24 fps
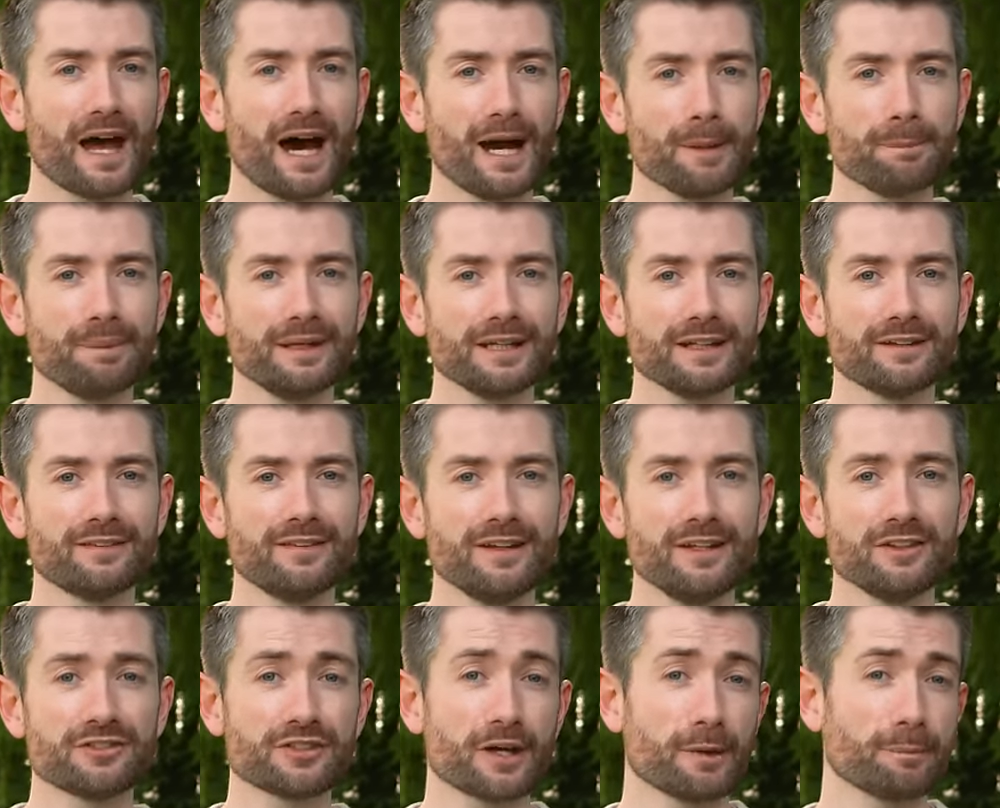I picked
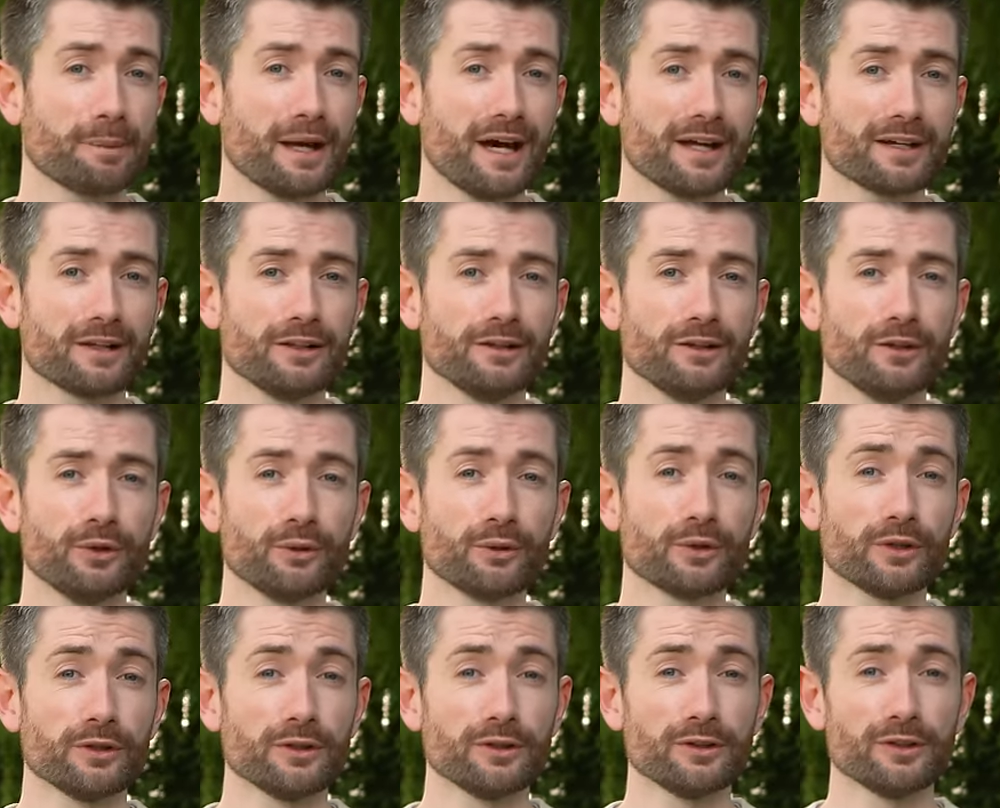these up at a
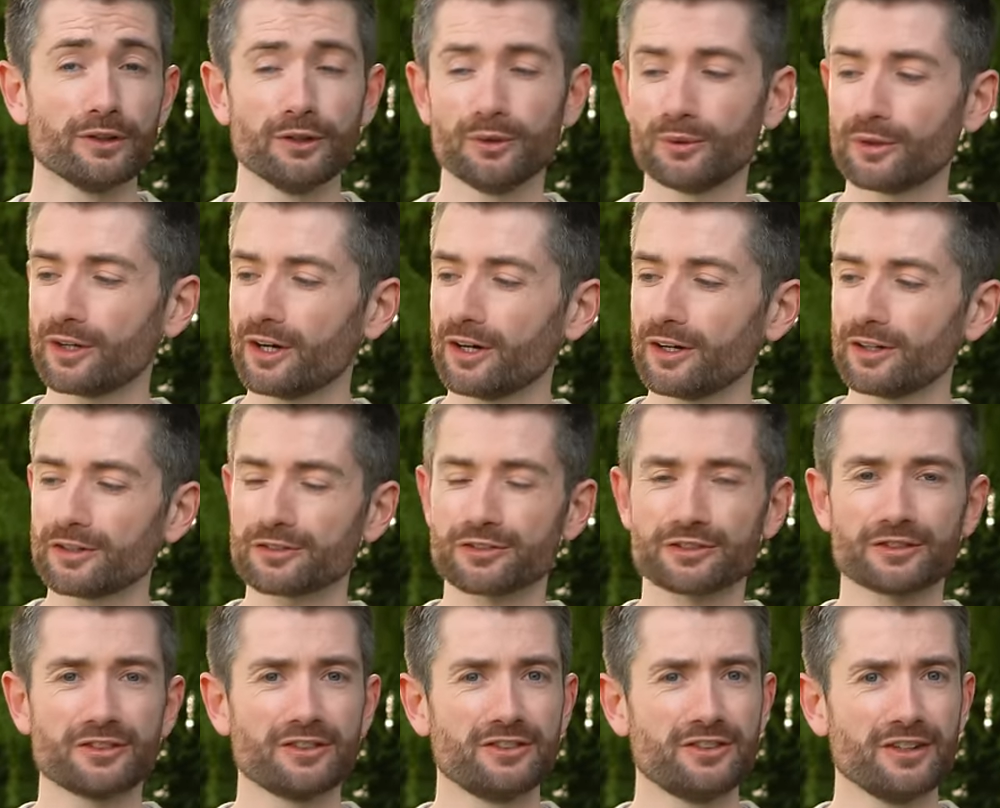local
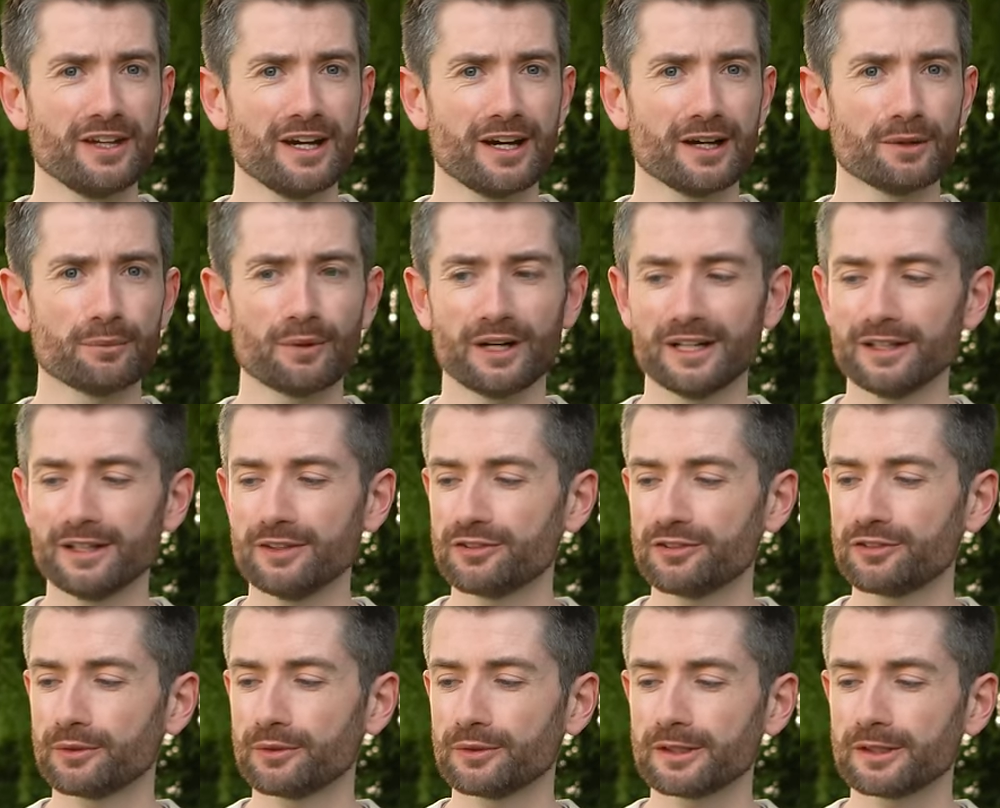low-cost DIY
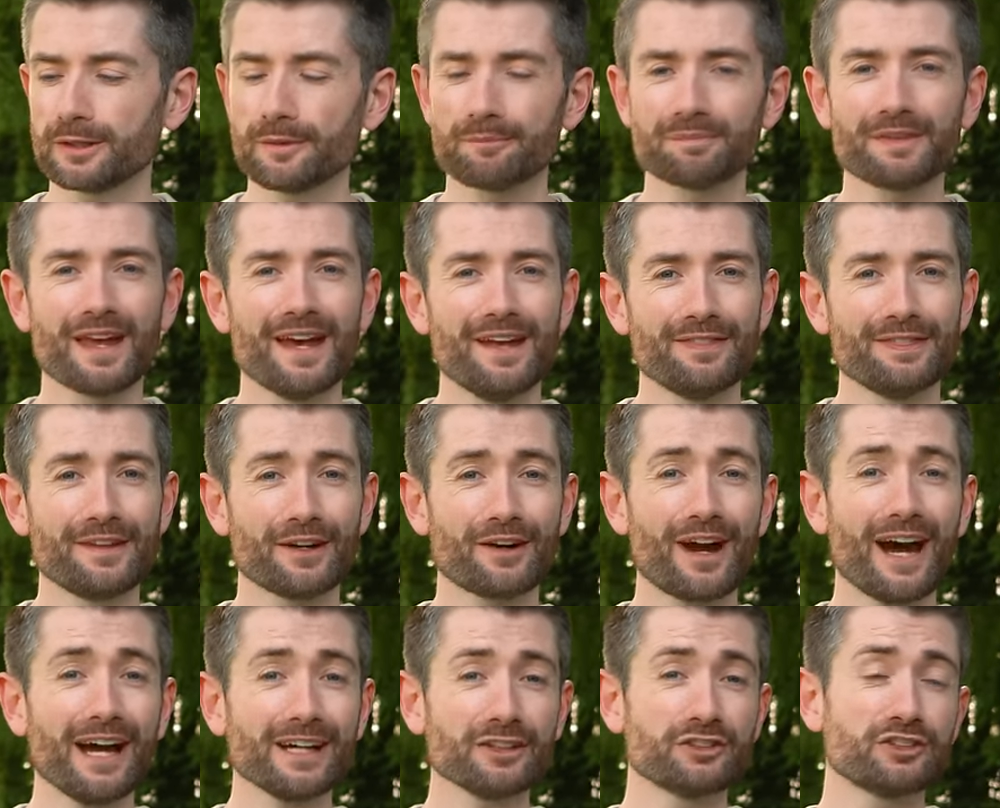store. They're
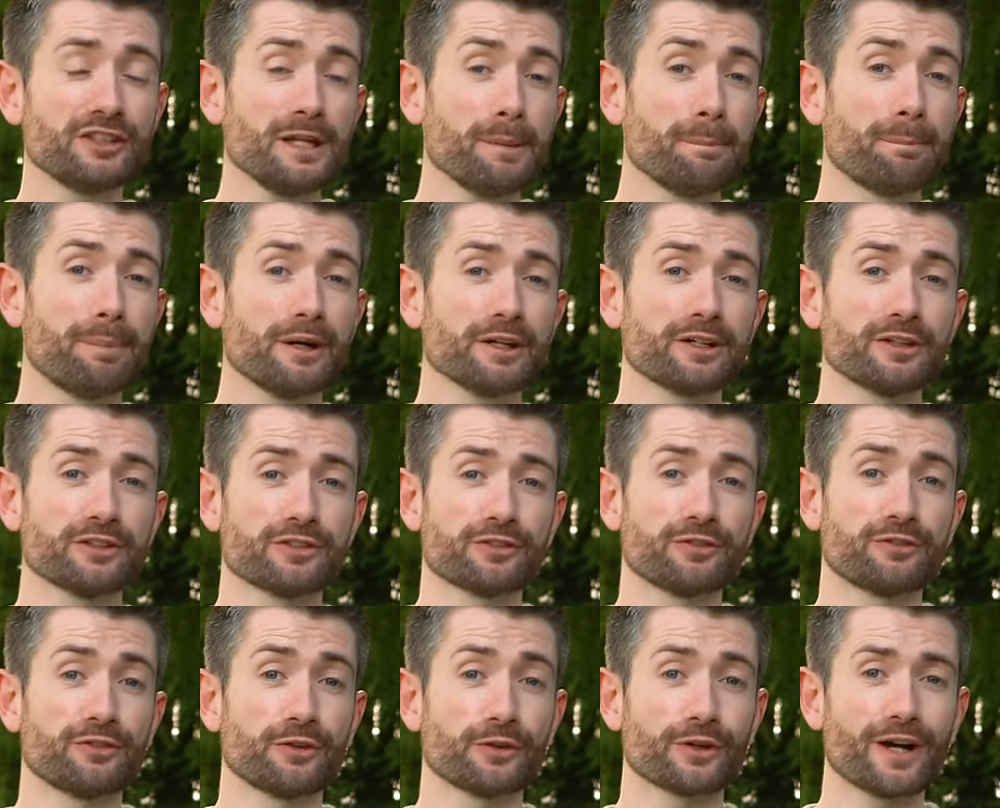actually
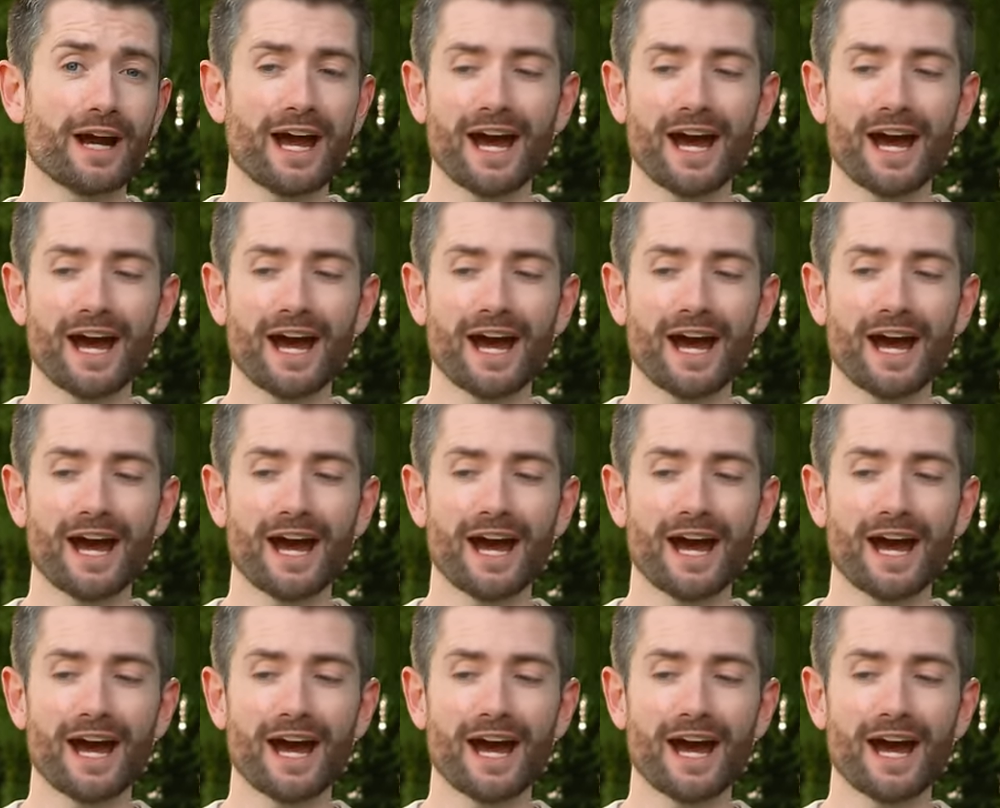buckets for